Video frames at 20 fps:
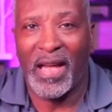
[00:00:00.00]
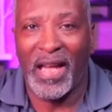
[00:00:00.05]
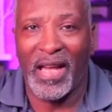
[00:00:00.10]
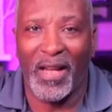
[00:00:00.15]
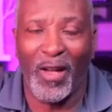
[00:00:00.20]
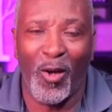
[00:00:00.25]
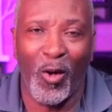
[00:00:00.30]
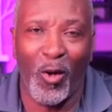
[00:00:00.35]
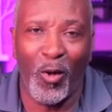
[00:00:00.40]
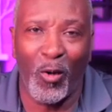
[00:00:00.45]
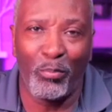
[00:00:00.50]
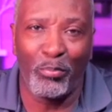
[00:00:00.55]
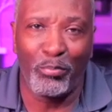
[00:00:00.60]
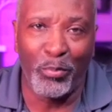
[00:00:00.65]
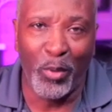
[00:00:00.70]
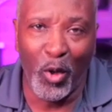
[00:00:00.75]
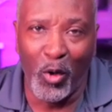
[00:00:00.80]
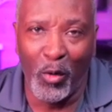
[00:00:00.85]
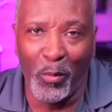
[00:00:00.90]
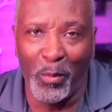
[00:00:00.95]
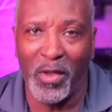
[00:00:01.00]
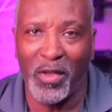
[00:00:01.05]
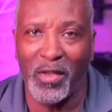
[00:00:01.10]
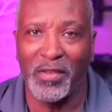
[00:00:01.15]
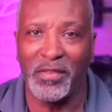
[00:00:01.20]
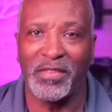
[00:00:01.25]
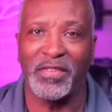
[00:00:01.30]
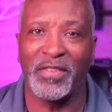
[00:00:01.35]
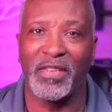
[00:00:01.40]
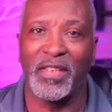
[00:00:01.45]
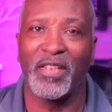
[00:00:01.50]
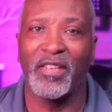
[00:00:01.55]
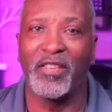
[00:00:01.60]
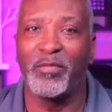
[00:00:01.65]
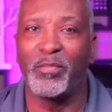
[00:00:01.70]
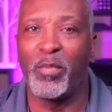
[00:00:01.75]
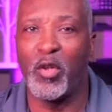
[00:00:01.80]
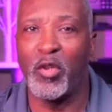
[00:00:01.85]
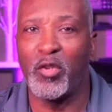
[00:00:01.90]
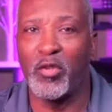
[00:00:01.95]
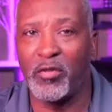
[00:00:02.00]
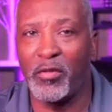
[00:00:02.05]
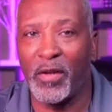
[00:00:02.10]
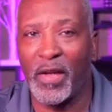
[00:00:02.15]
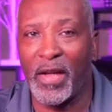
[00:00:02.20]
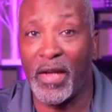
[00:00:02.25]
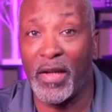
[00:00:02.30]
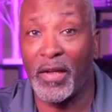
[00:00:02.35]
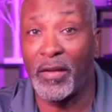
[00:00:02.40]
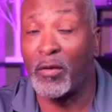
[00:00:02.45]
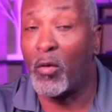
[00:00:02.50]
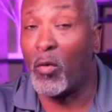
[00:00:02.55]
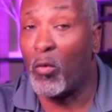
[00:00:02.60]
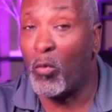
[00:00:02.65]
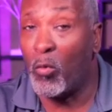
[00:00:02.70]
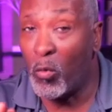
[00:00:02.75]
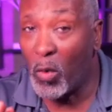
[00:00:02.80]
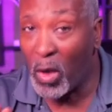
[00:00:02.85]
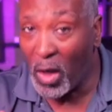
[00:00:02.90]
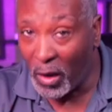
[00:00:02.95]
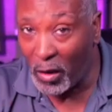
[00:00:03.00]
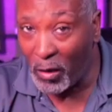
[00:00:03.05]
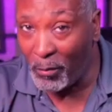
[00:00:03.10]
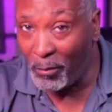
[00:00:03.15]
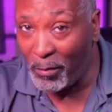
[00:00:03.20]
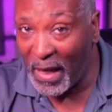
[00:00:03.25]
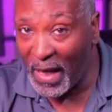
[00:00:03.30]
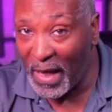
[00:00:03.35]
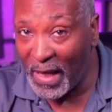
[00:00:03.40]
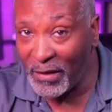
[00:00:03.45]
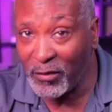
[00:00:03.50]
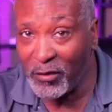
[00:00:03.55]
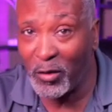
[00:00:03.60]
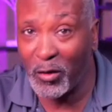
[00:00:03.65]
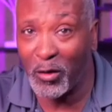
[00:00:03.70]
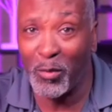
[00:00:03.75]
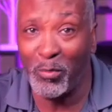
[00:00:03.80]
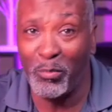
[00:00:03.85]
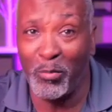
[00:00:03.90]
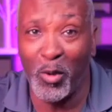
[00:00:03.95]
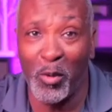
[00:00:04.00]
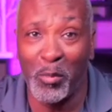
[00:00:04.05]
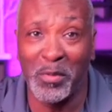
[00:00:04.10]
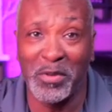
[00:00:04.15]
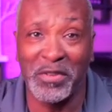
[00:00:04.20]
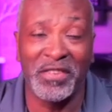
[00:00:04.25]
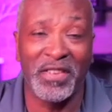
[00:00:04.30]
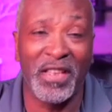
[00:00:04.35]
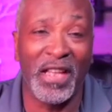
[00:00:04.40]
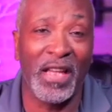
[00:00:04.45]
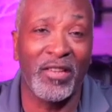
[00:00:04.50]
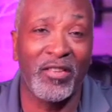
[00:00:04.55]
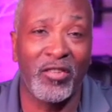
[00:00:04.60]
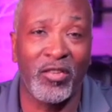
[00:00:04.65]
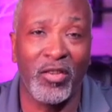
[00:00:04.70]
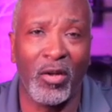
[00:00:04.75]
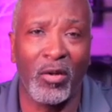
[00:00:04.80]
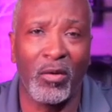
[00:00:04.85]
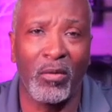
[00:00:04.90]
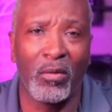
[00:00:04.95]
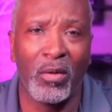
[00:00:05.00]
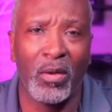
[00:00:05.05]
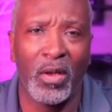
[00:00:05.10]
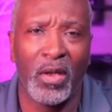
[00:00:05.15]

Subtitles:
Hello, Boomers, it's Bertrand. Welcome back to the Boomers Tech Show.